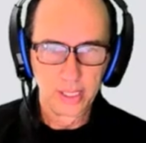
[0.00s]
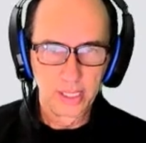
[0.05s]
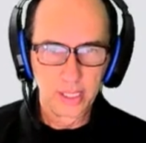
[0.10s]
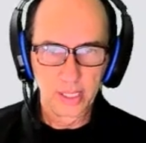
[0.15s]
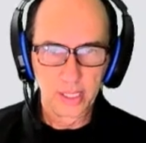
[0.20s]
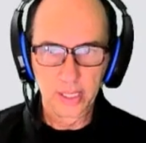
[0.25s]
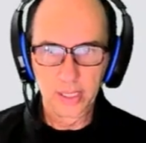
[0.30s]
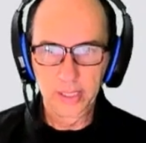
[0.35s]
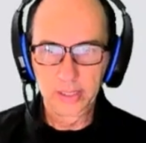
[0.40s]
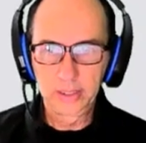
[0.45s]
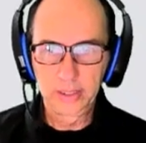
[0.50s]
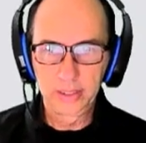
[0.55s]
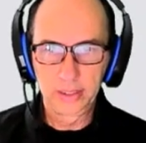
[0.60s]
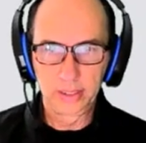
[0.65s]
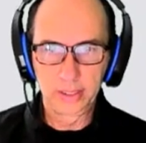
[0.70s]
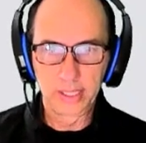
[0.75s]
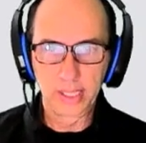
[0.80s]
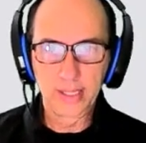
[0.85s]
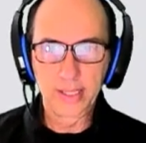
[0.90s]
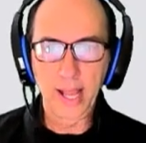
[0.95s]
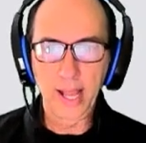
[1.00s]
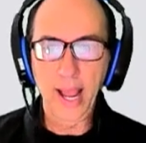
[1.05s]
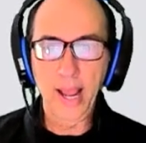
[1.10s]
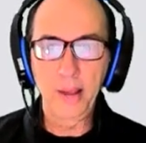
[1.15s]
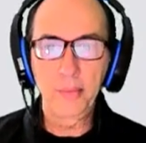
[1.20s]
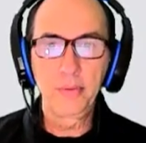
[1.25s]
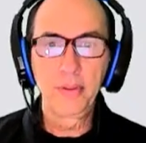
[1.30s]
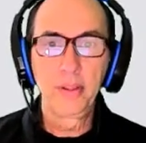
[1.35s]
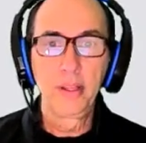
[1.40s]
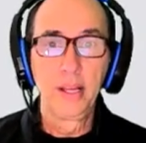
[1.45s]
is the
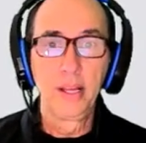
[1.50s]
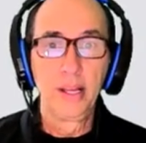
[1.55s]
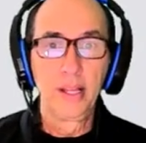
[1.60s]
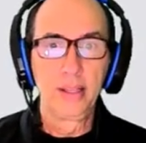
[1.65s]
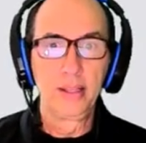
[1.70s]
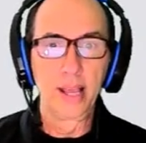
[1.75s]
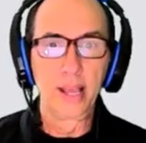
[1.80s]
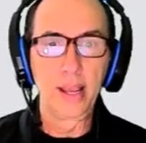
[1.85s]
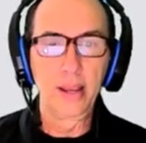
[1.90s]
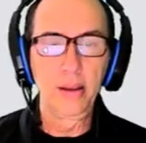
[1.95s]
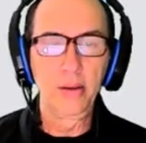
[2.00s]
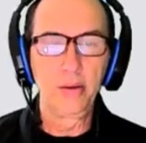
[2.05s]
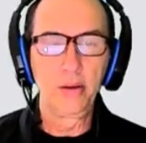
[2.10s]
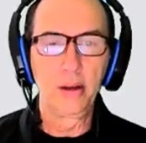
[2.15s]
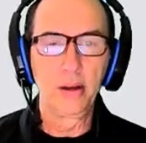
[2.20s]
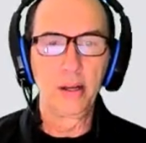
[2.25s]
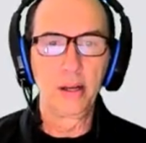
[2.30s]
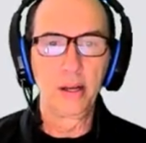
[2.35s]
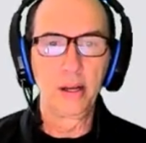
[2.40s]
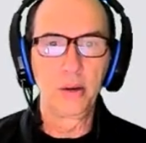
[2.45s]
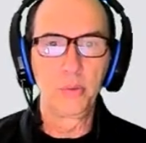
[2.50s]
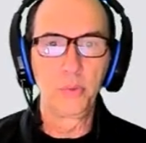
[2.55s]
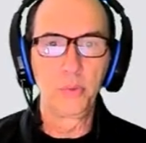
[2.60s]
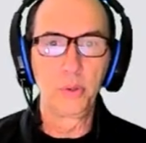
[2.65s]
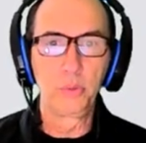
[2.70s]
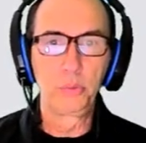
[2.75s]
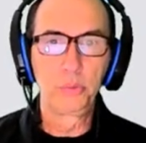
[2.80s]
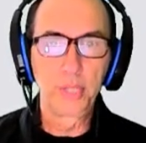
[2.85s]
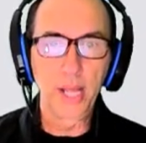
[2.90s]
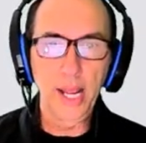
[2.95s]
time they
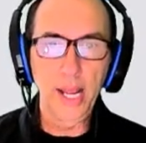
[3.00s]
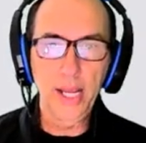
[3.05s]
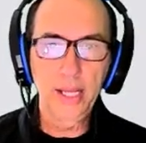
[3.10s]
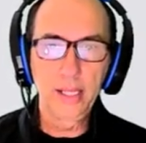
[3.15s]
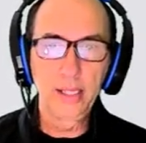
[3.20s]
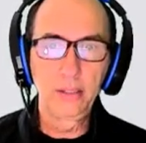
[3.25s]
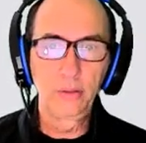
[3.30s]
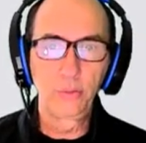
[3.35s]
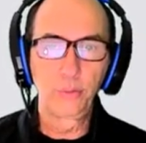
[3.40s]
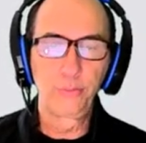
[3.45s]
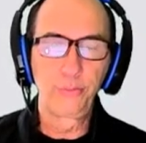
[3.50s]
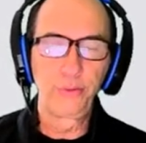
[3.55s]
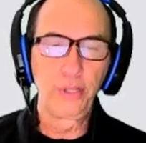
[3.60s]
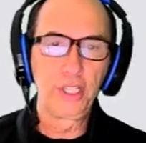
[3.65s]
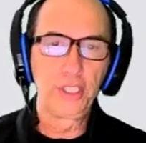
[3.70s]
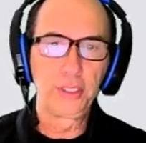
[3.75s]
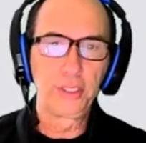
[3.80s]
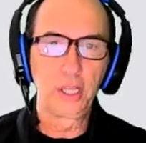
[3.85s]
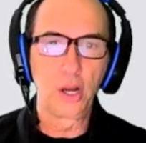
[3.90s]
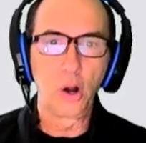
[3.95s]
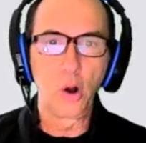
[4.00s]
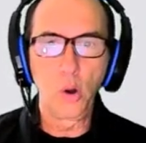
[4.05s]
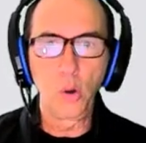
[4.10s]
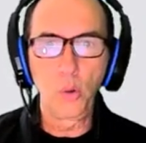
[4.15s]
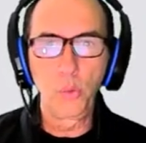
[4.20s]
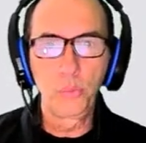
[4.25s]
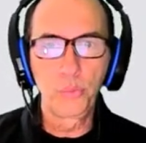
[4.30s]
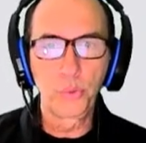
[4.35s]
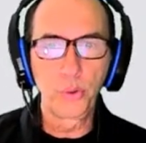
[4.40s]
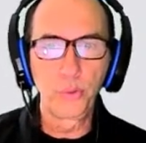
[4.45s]
will take to finish the
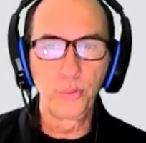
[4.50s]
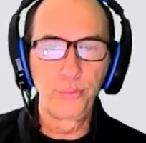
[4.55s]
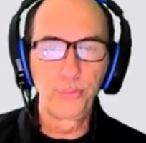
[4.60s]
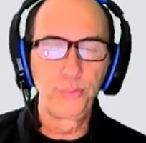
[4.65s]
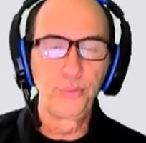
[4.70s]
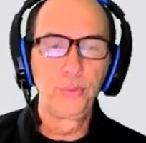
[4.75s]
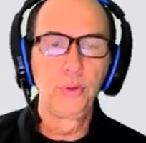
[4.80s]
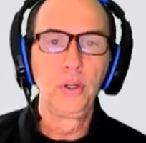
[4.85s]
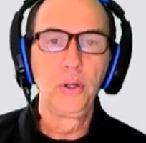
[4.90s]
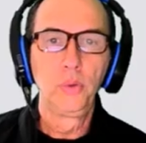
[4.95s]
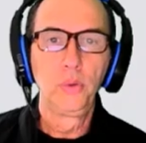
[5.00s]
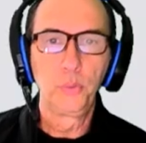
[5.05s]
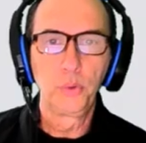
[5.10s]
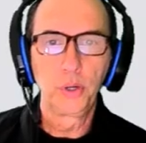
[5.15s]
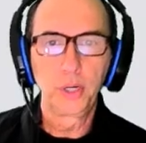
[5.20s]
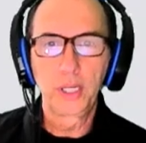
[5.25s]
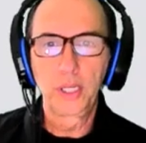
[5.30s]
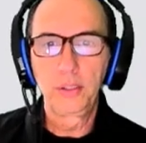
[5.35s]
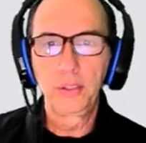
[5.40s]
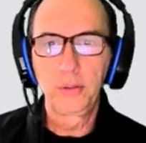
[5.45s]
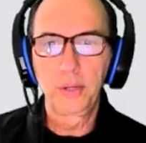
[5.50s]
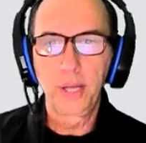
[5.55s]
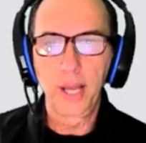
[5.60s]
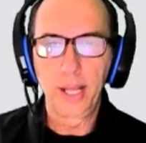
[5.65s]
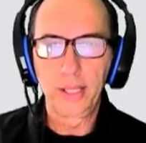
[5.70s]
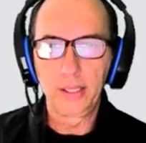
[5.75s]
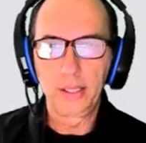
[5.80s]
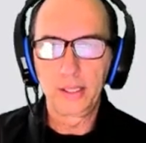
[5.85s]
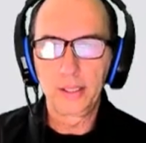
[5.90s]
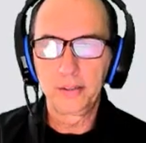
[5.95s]
whole roof working
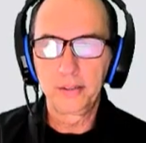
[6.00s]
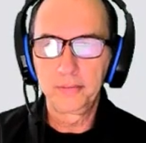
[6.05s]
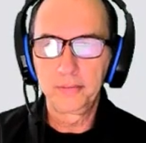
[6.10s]
together.